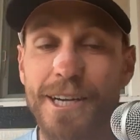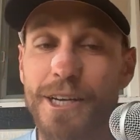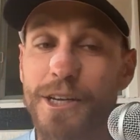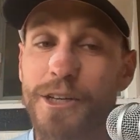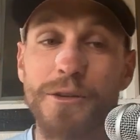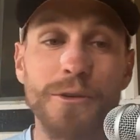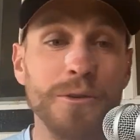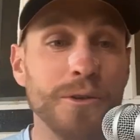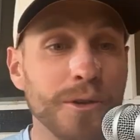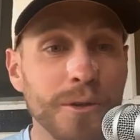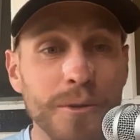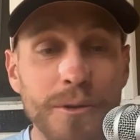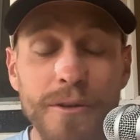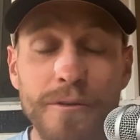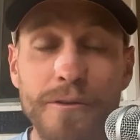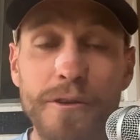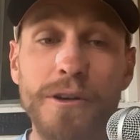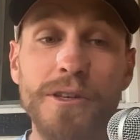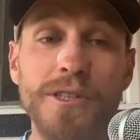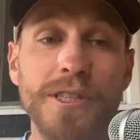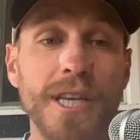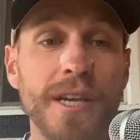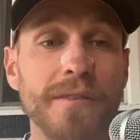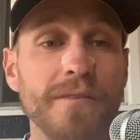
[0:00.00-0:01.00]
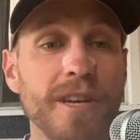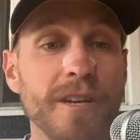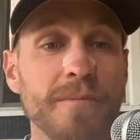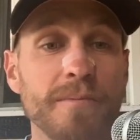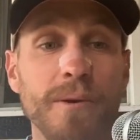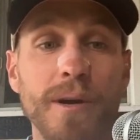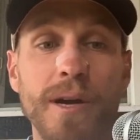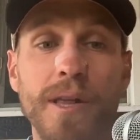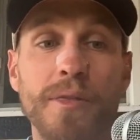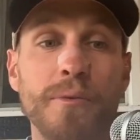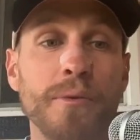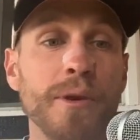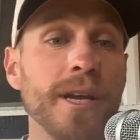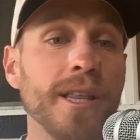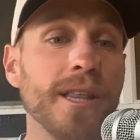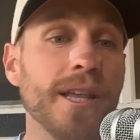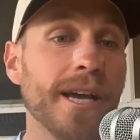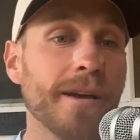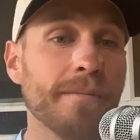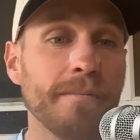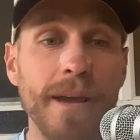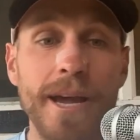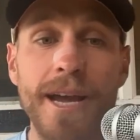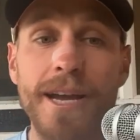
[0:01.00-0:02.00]
You do the first 70.3,
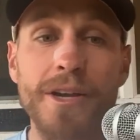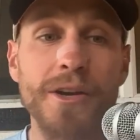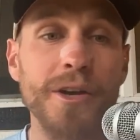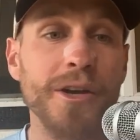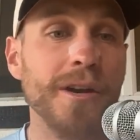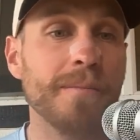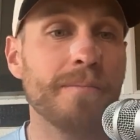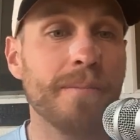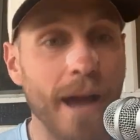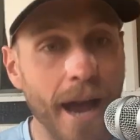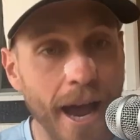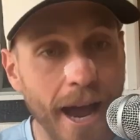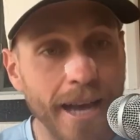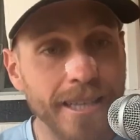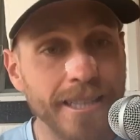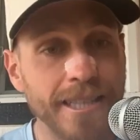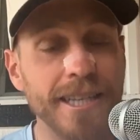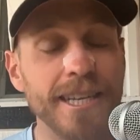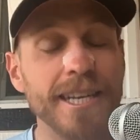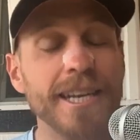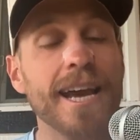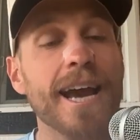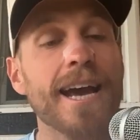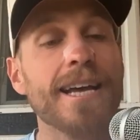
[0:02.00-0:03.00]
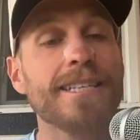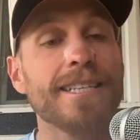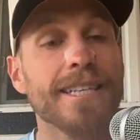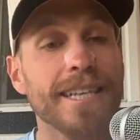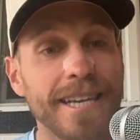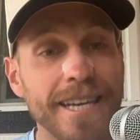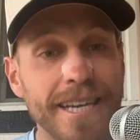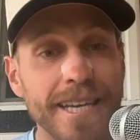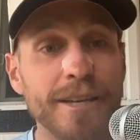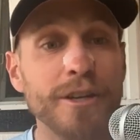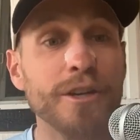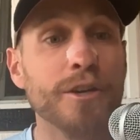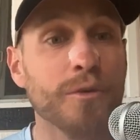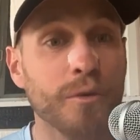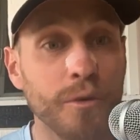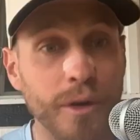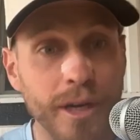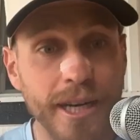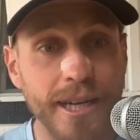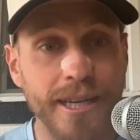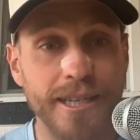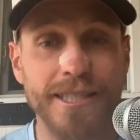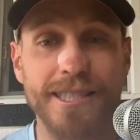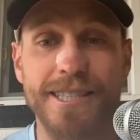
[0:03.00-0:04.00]
like, man, your capacity has
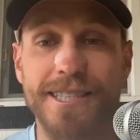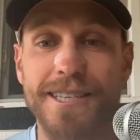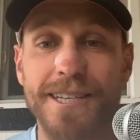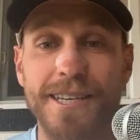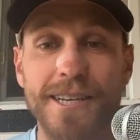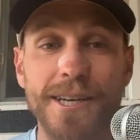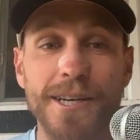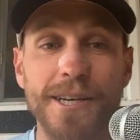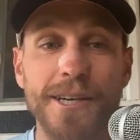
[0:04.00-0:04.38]
increased.